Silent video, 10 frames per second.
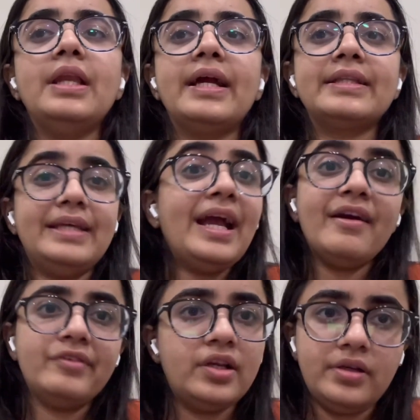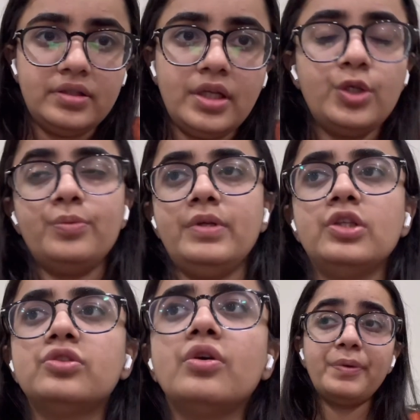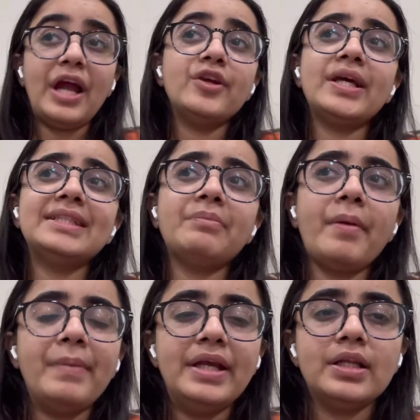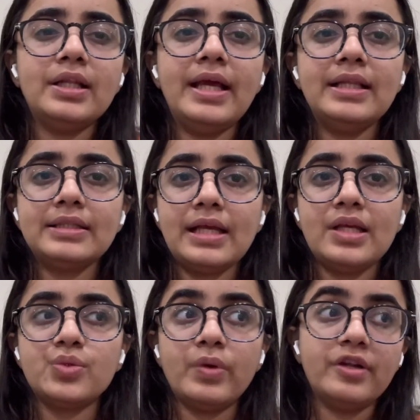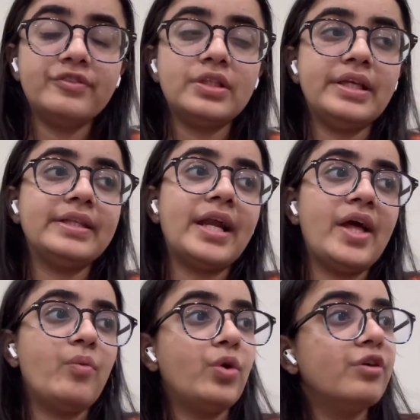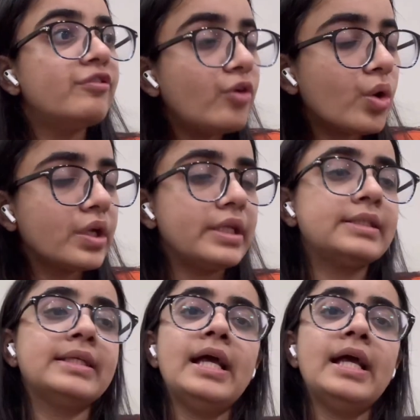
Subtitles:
Like, they have done nothing to me. So prioritizing my mental health is one of the things that I want to focus,